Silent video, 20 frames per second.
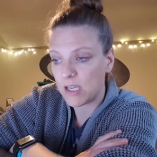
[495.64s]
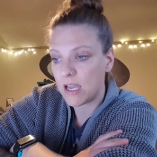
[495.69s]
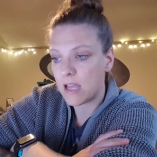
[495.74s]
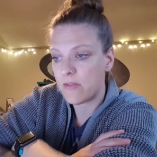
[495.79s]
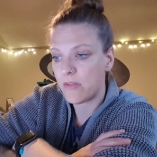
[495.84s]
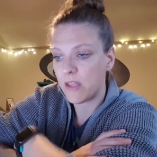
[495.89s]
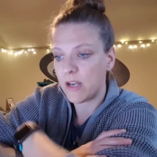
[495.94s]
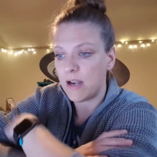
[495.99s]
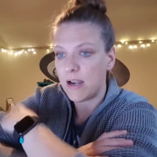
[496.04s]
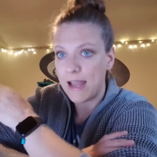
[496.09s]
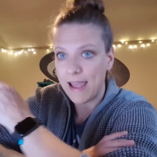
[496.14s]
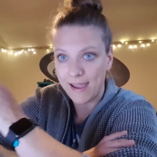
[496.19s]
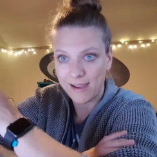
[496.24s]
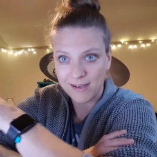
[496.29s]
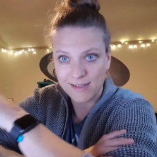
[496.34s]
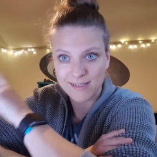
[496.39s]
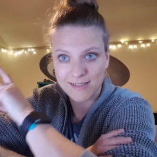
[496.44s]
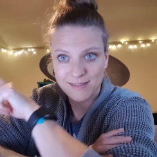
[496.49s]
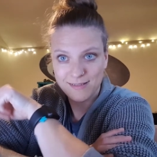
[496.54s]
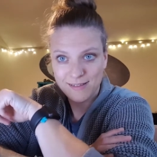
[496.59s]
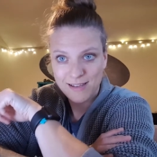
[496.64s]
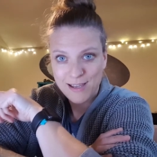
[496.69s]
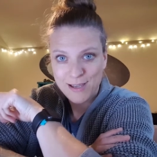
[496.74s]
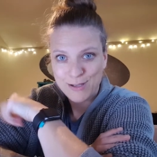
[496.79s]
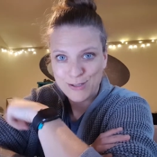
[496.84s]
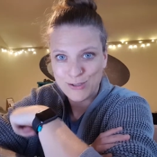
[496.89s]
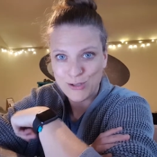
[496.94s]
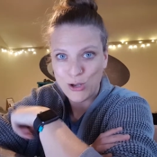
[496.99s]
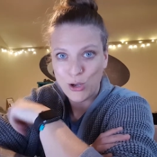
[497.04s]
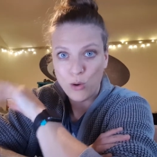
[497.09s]
and then an X,
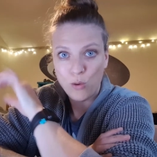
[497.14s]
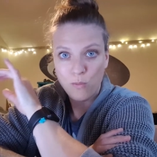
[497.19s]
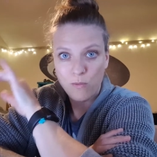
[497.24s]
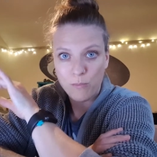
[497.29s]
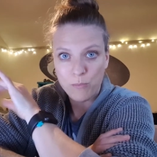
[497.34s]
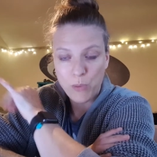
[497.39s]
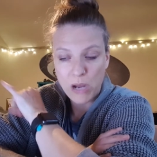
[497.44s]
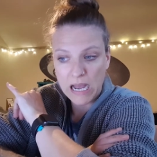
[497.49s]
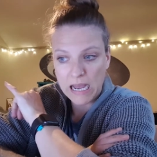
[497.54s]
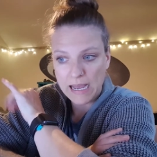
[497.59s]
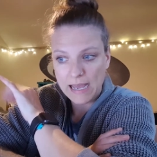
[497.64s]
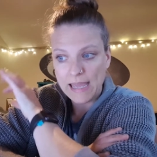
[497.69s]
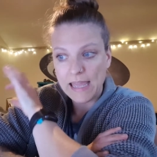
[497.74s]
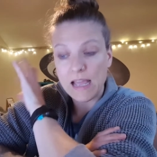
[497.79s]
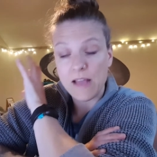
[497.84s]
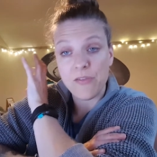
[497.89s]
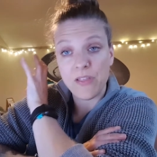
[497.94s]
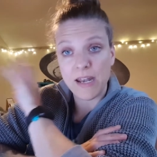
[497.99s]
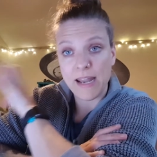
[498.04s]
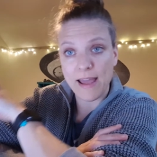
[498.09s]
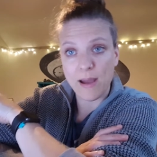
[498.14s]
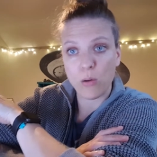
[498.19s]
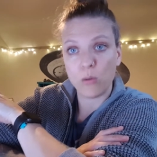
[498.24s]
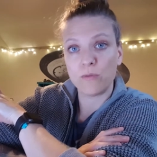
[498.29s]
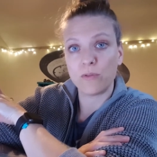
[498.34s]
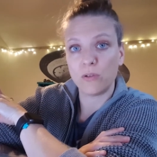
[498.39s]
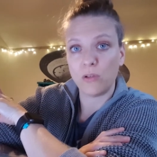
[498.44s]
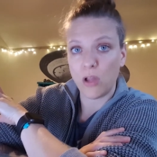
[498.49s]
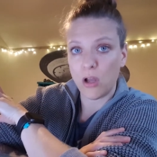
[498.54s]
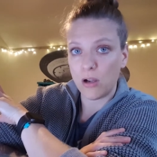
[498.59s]
so by, and then
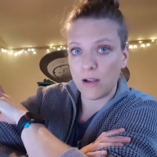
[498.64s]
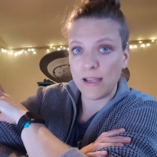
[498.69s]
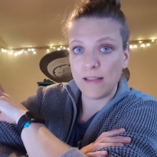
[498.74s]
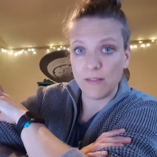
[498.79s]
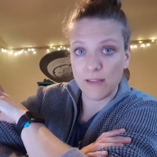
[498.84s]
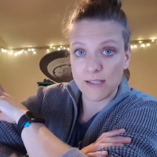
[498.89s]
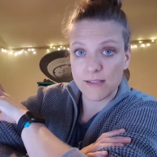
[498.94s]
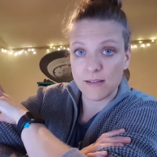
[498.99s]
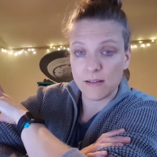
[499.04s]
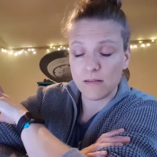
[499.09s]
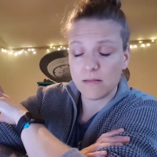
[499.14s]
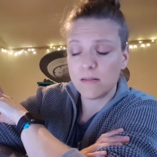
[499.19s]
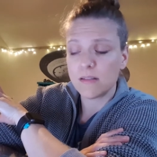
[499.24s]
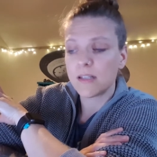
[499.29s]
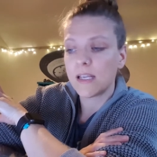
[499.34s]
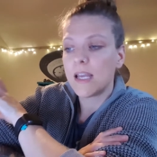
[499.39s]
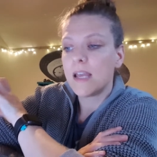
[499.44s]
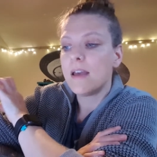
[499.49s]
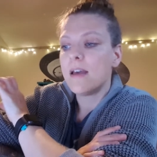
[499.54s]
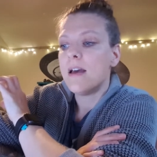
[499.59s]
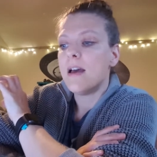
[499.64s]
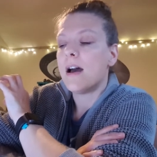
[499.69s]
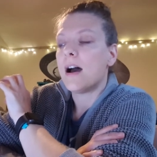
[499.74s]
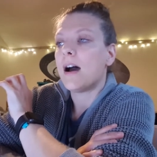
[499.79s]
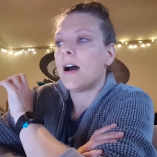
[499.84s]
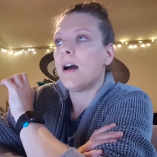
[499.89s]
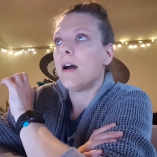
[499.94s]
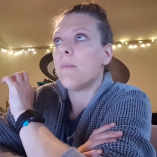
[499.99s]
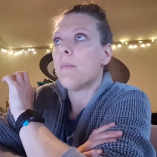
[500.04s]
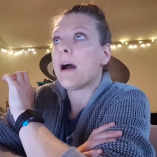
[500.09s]
however long I listened.
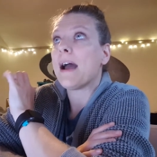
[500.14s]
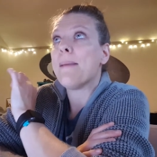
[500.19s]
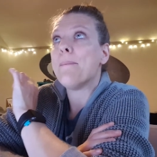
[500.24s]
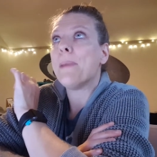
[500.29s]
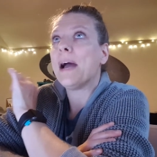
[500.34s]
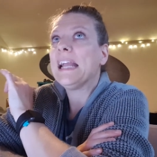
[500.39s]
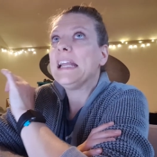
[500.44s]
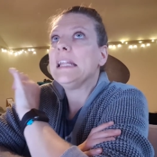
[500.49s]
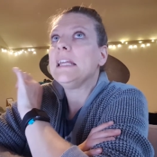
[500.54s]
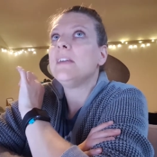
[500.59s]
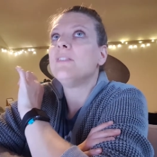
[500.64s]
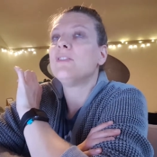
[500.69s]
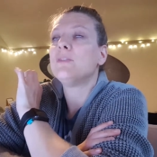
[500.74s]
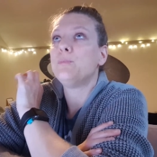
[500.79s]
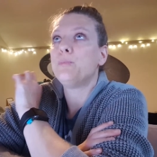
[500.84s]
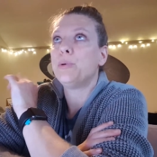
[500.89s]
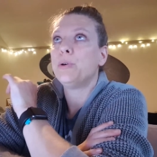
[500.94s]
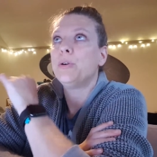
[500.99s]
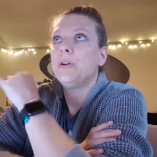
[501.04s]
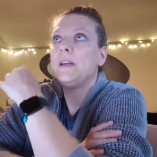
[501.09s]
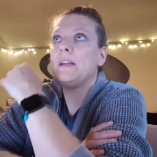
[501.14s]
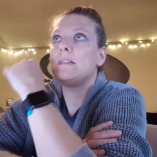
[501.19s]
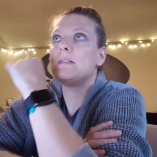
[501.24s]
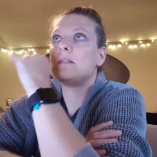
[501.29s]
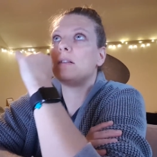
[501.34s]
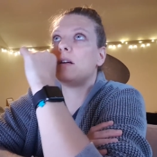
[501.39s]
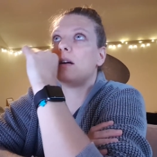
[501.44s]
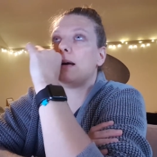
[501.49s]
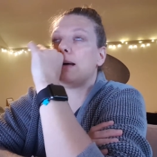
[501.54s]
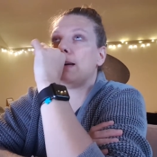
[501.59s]
I might even put
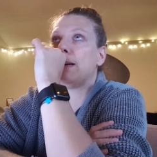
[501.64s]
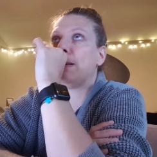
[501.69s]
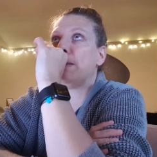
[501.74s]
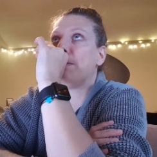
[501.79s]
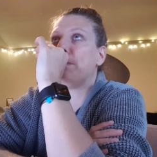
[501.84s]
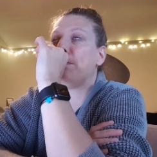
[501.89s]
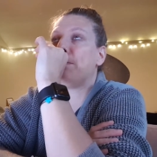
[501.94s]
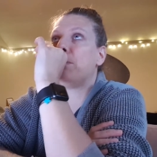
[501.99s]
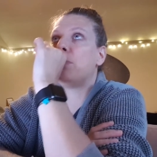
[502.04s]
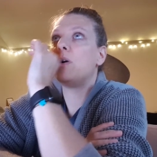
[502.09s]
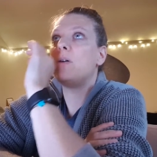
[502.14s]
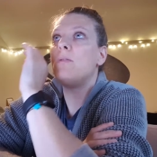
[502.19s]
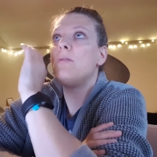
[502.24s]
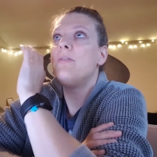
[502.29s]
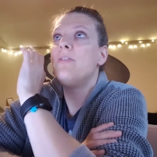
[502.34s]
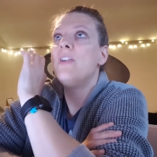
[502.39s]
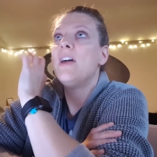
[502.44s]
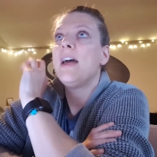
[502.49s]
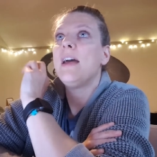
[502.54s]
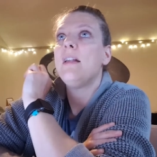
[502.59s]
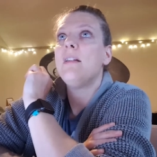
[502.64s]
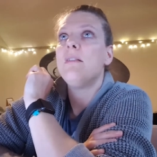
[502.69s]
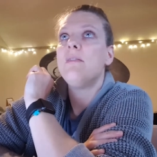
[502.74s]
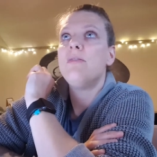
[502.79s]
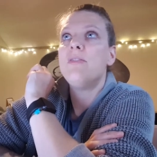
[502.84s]
that